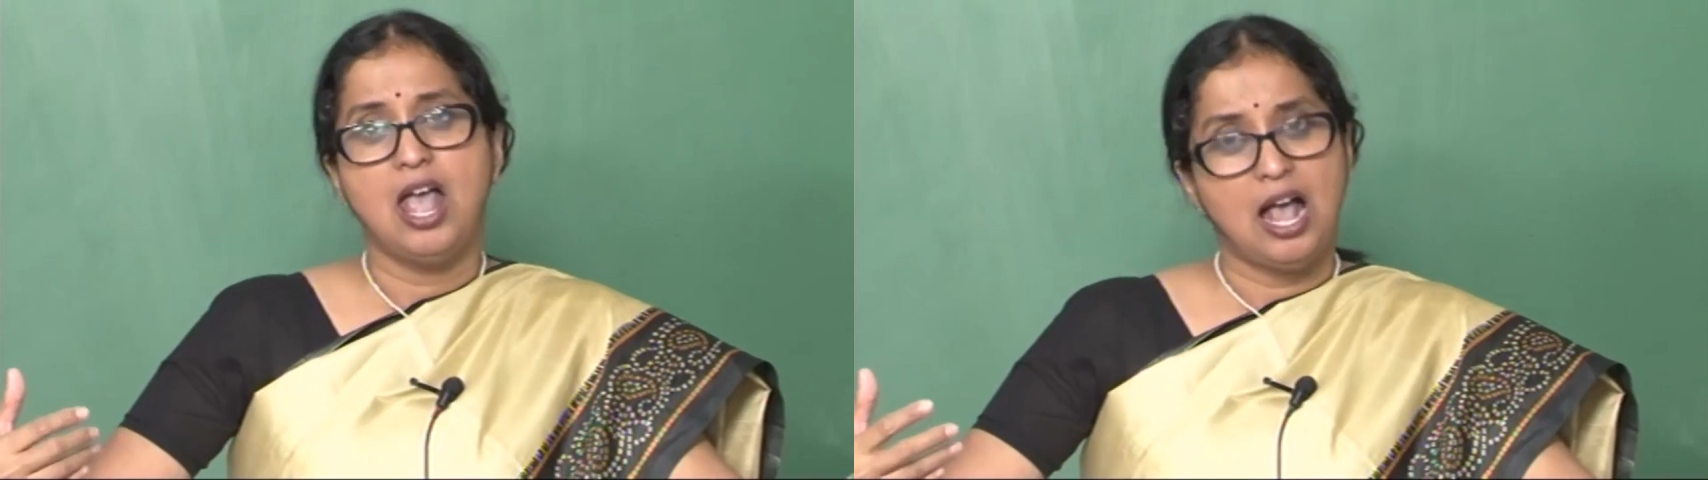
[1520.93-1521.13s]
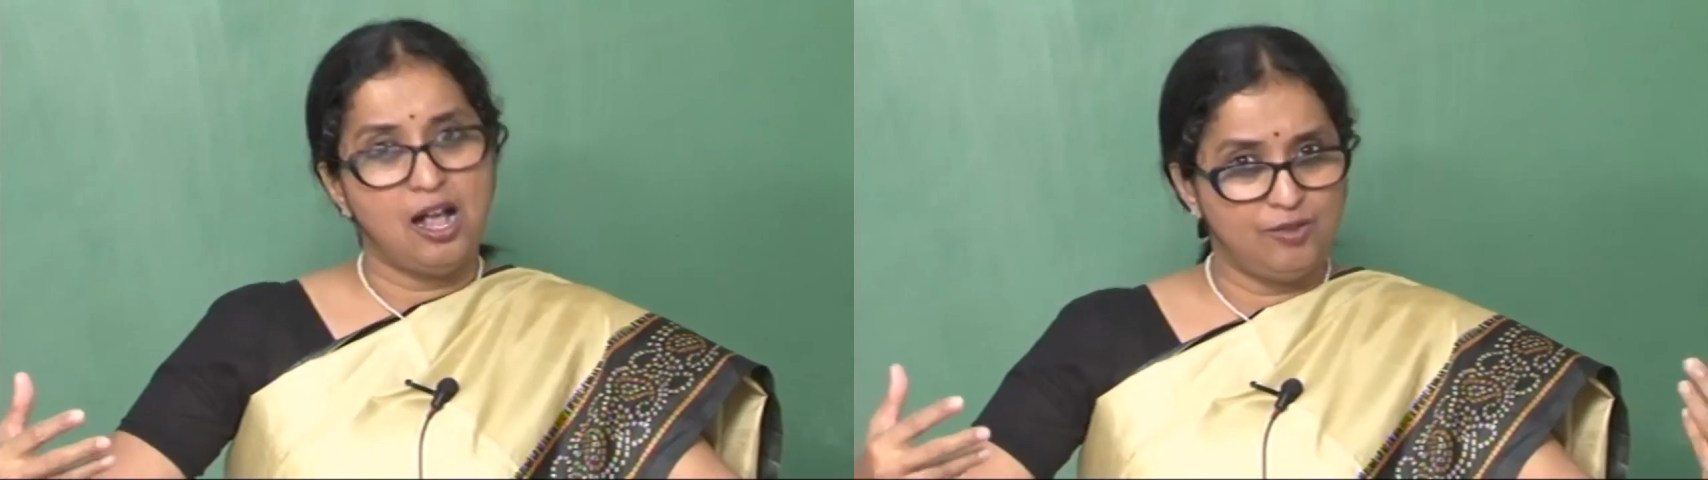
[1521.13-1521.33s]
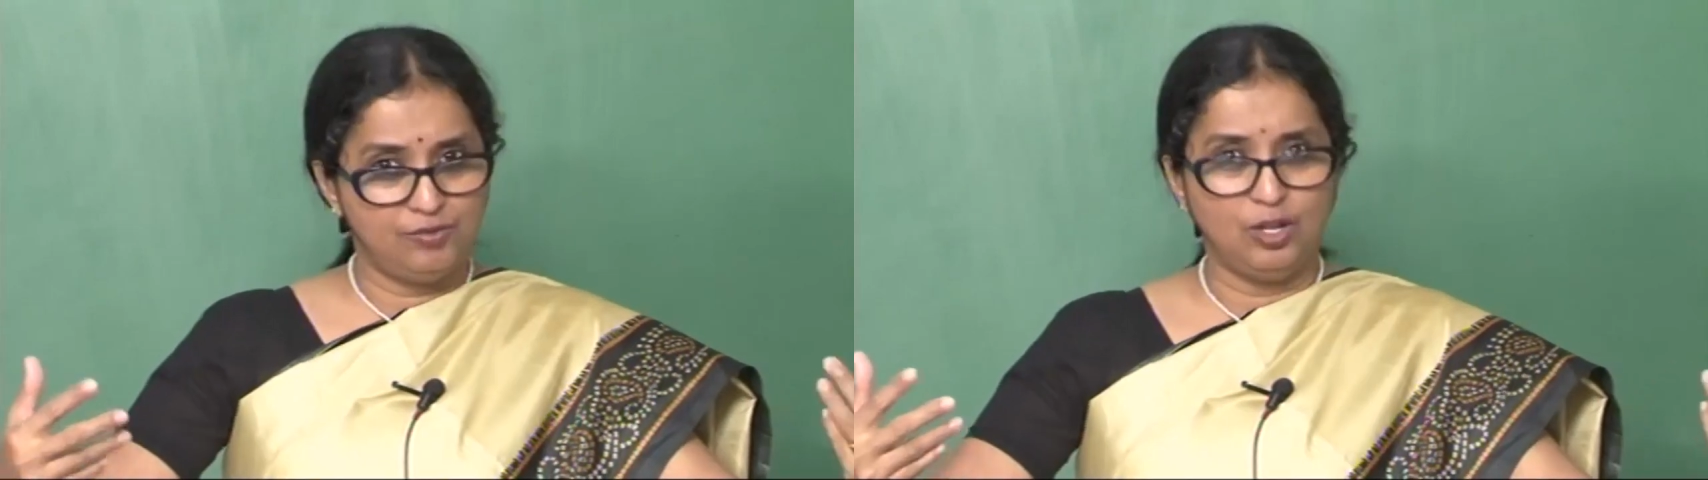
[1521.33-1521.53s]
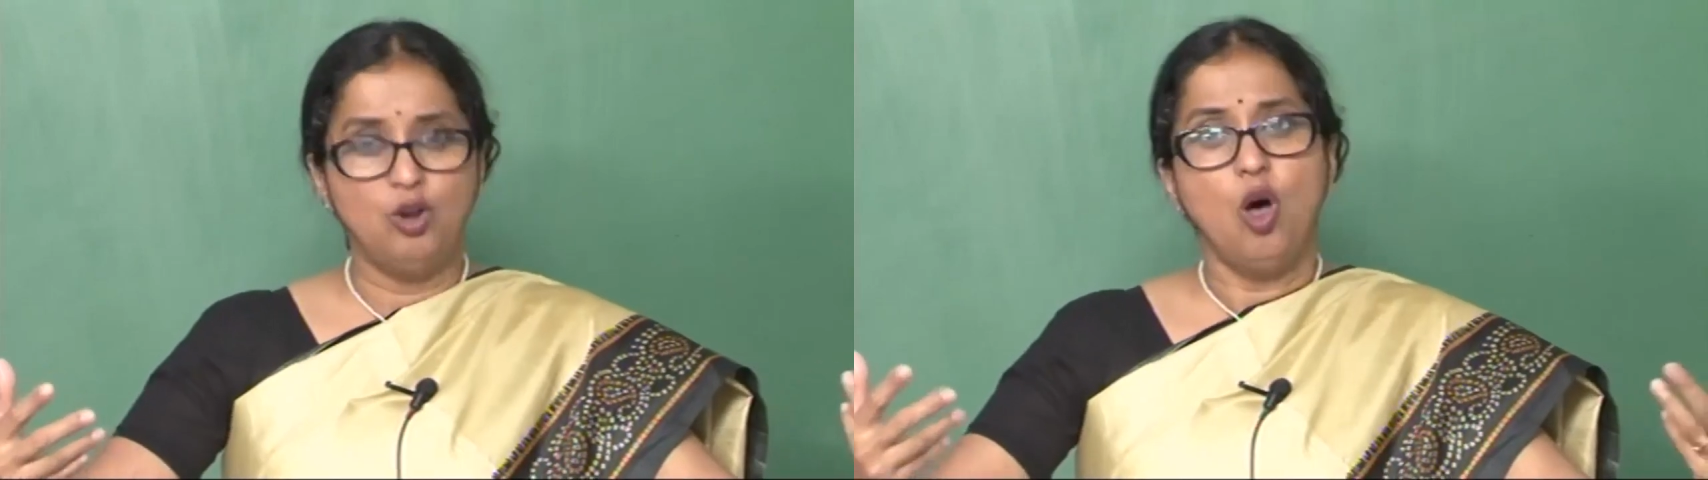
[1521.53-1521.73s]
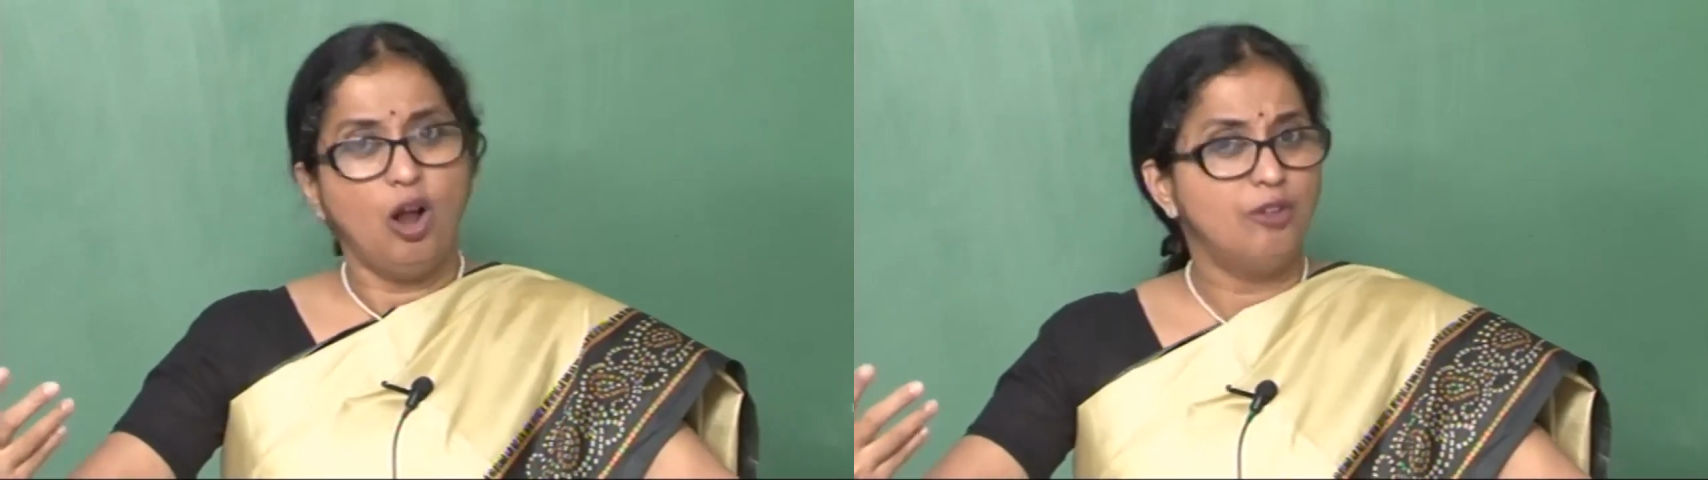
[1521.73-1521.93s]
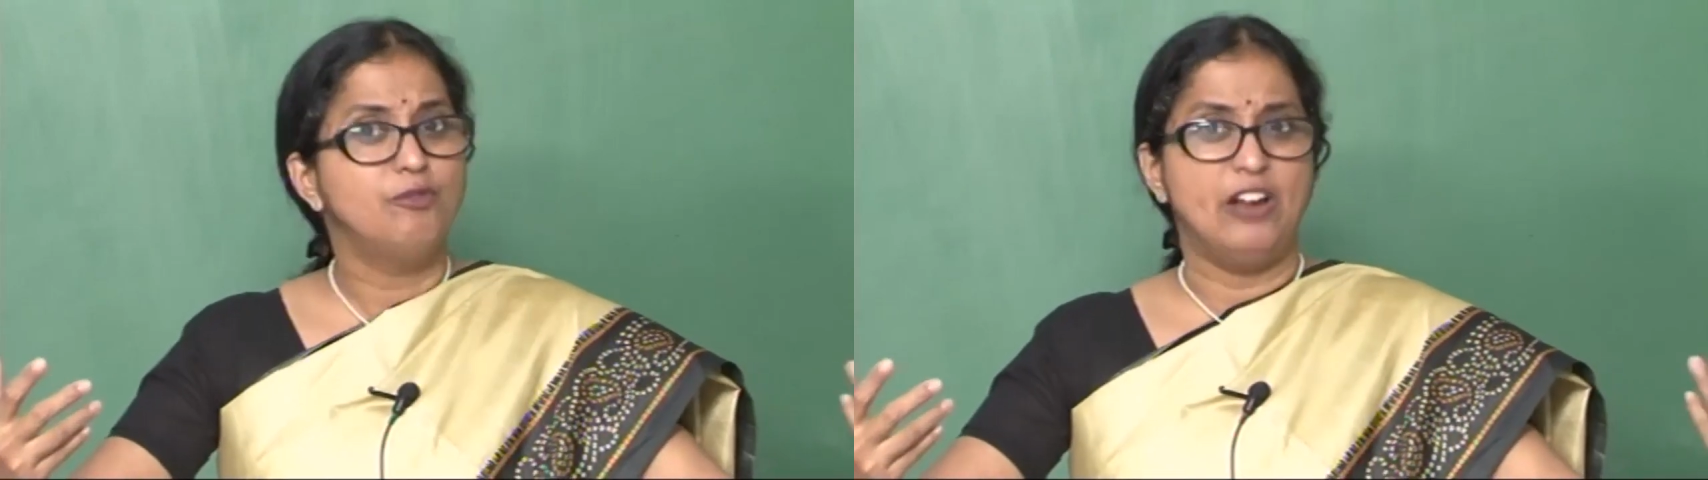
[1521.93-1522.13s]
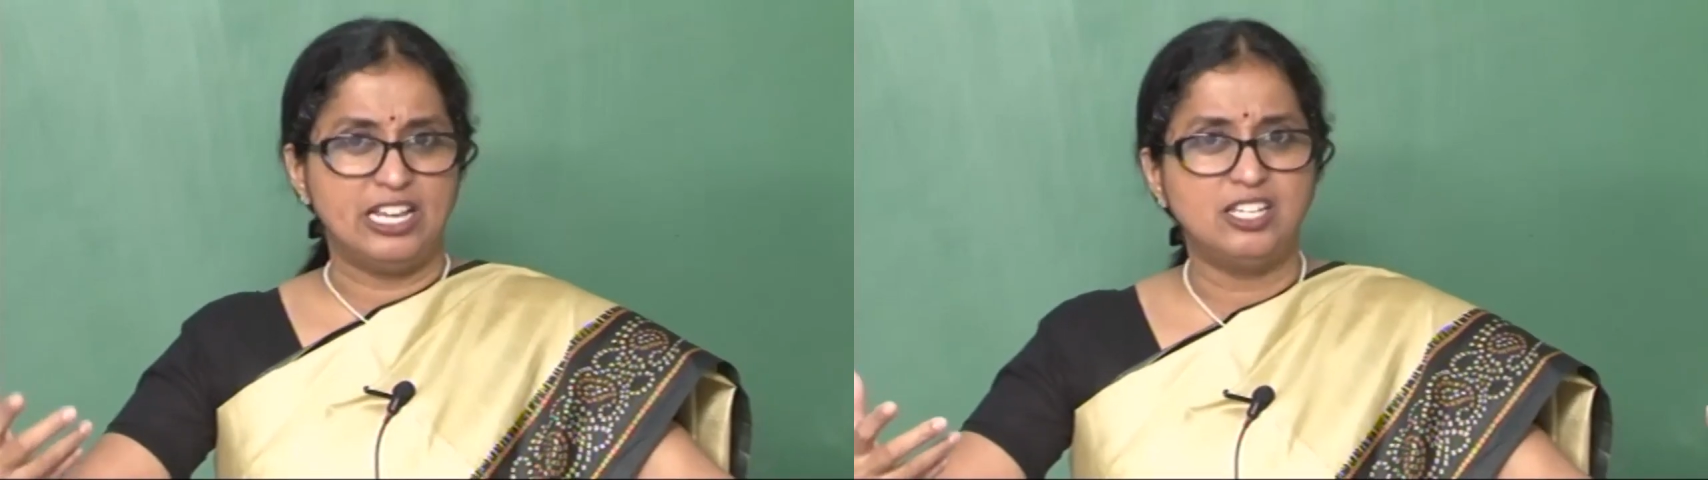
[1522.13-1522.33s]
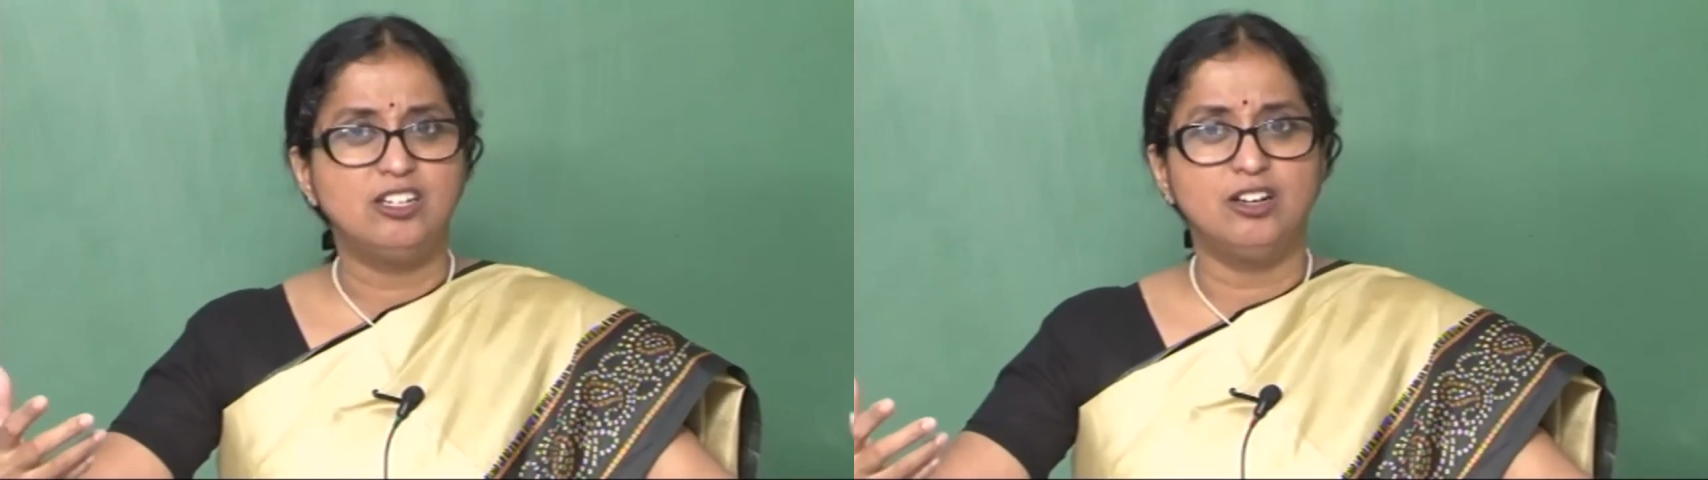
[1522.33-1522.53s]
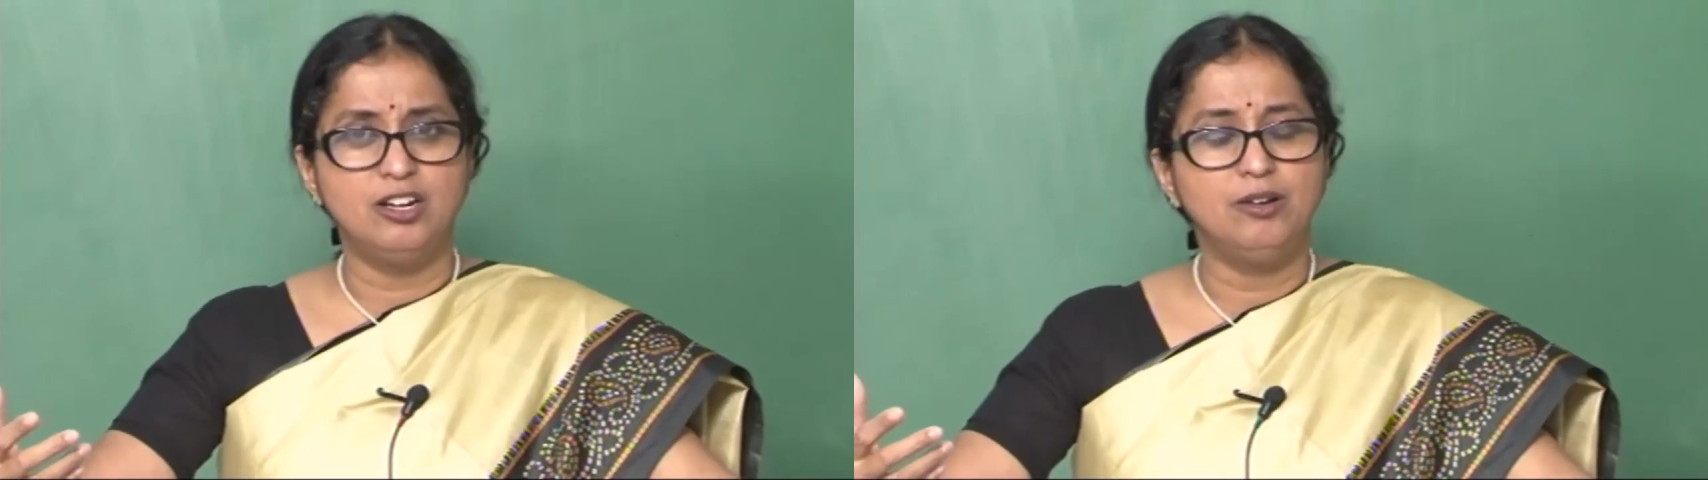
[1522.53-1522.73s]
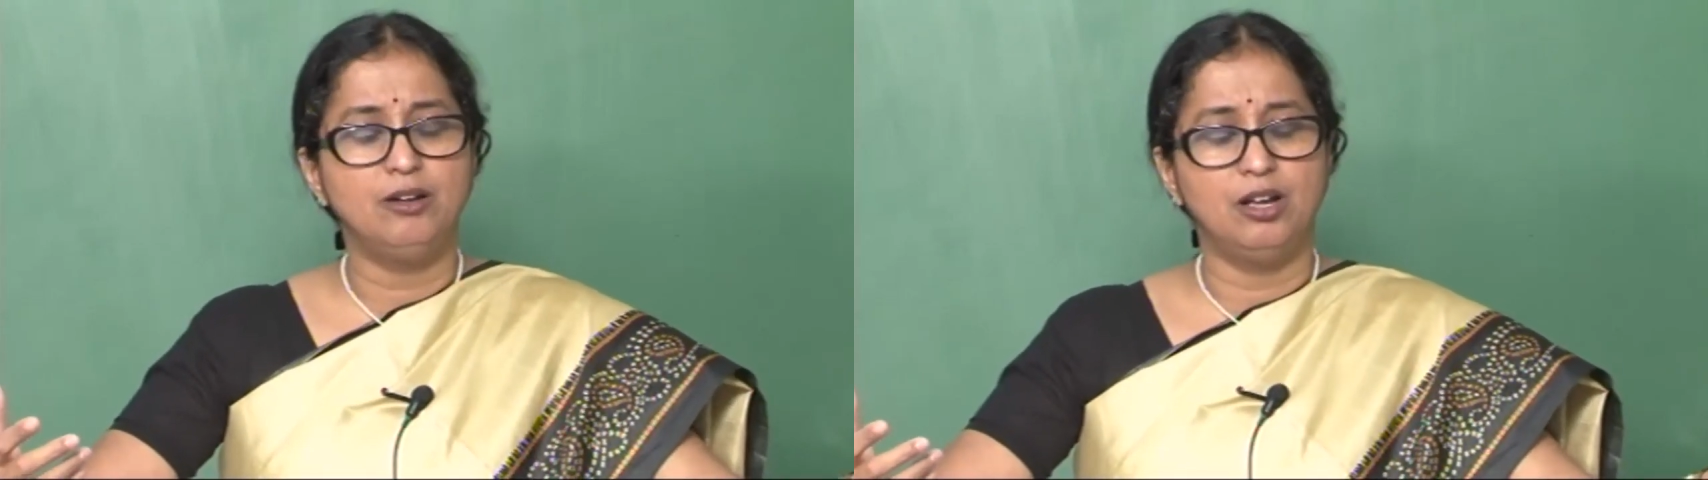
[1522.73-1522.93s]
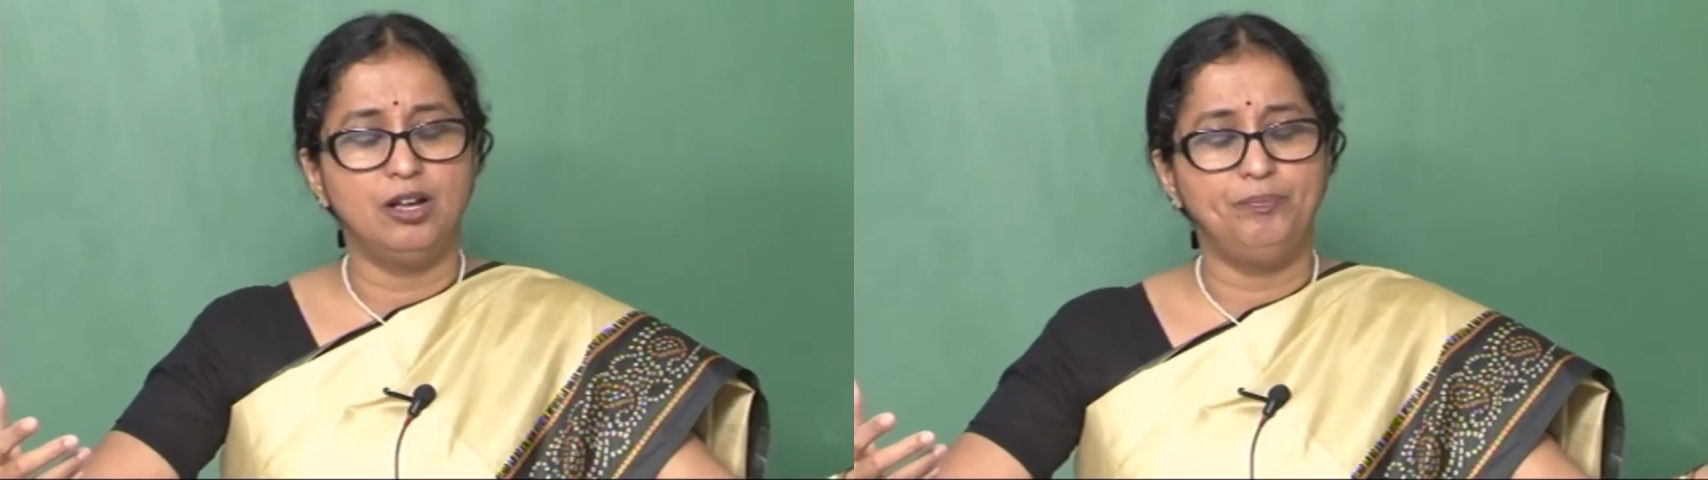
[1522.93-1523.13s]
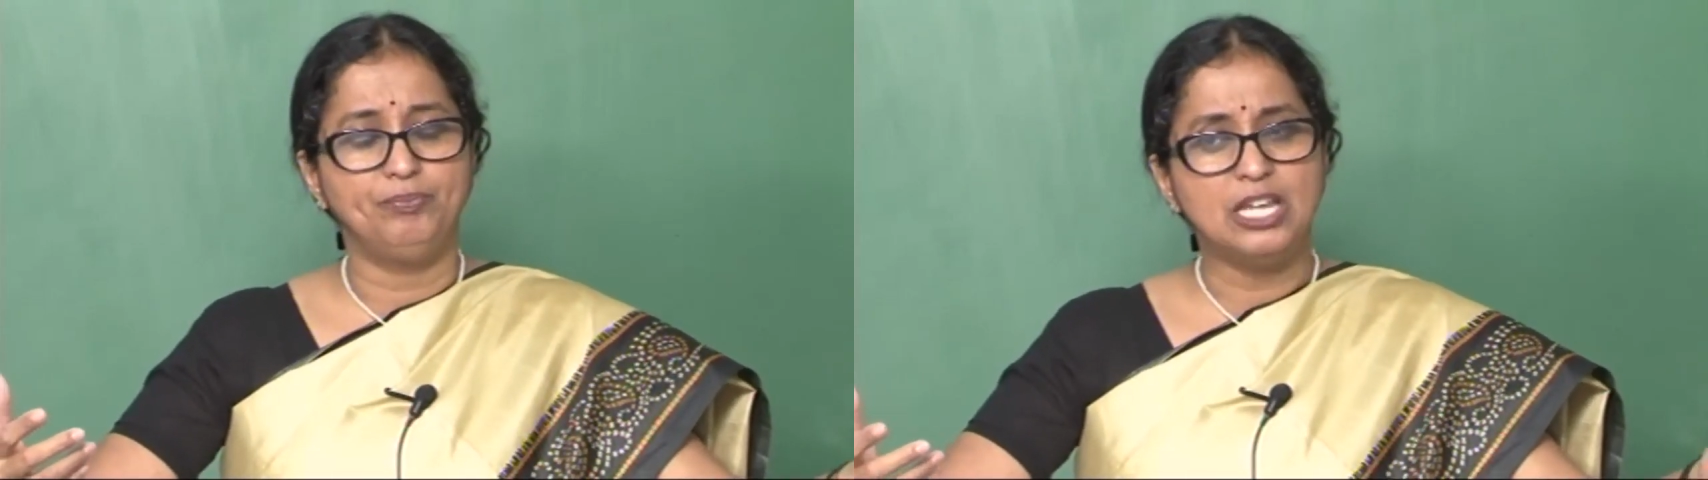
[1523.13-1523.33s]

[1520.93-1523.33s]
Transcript: have a lot of western um,